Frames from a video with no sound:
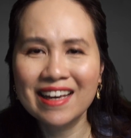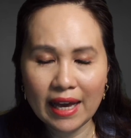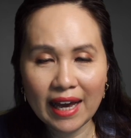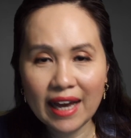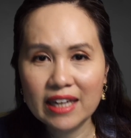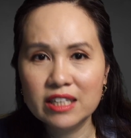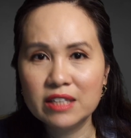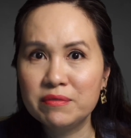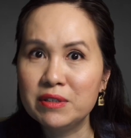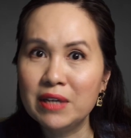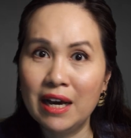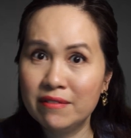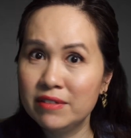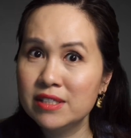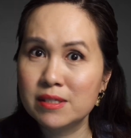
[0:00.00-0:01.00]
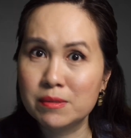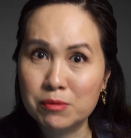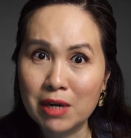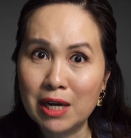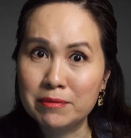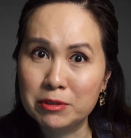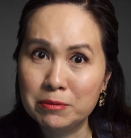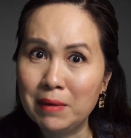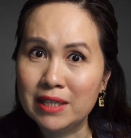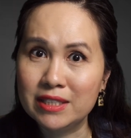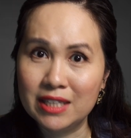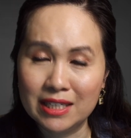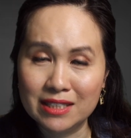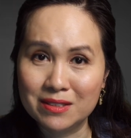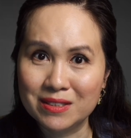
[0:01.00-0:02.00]
And if you haven't subscribed to my
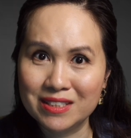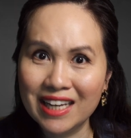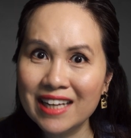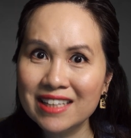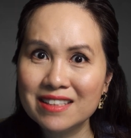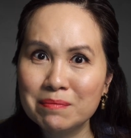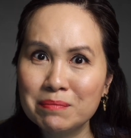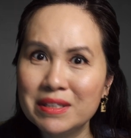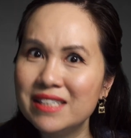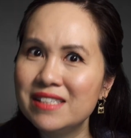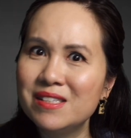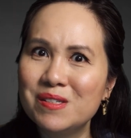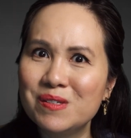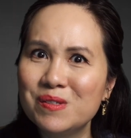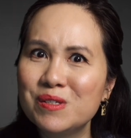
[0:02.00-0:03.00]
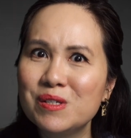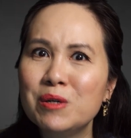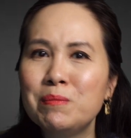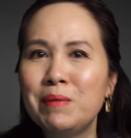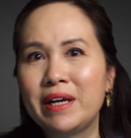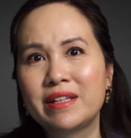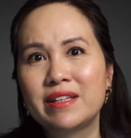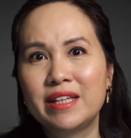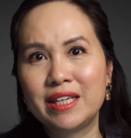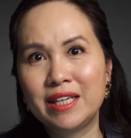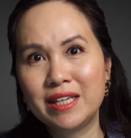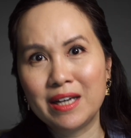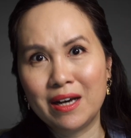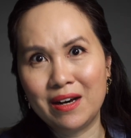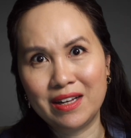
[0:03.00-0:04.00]
channel yet, please do so by
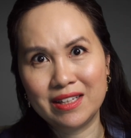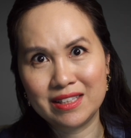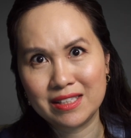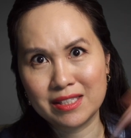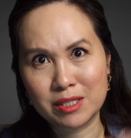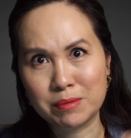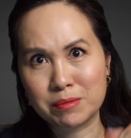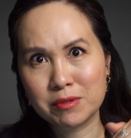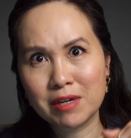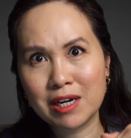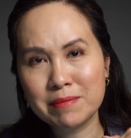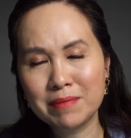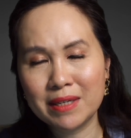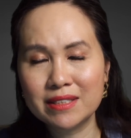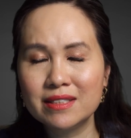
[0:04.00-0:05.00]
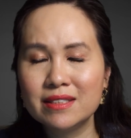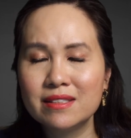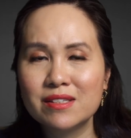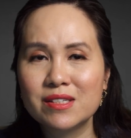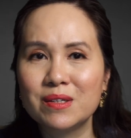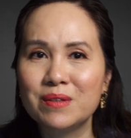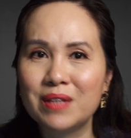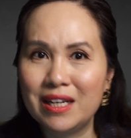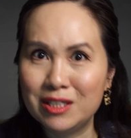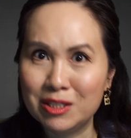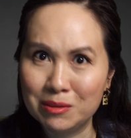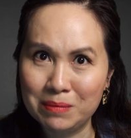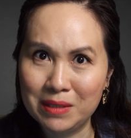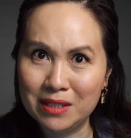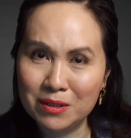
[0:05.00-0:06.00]
clicking on the subscribe button so that
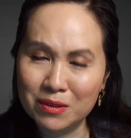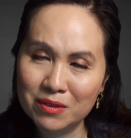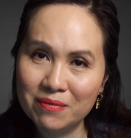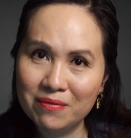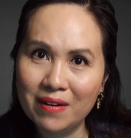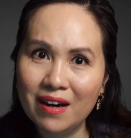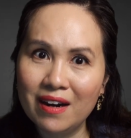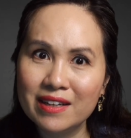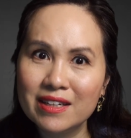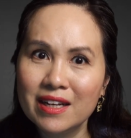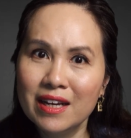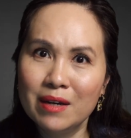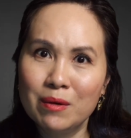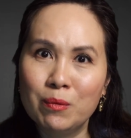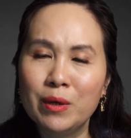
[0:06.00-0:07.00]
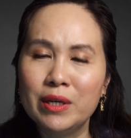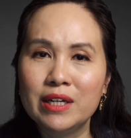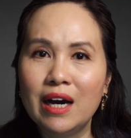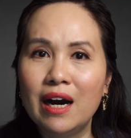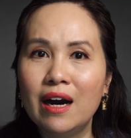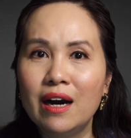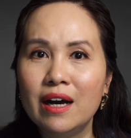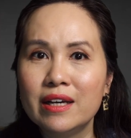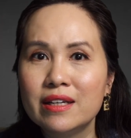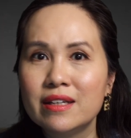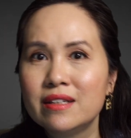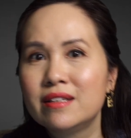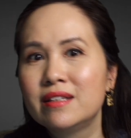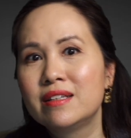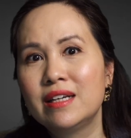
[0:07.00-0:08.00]
you'll be notified when I
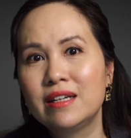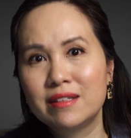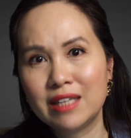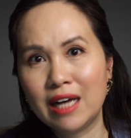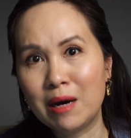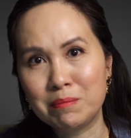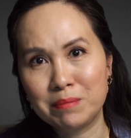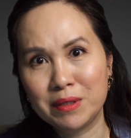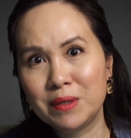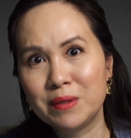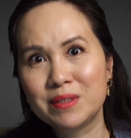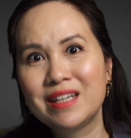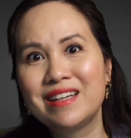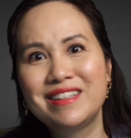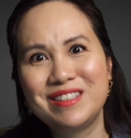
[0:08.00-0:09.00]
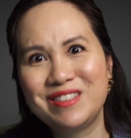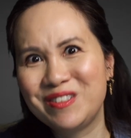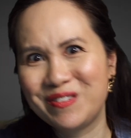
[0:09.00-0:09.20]
upload new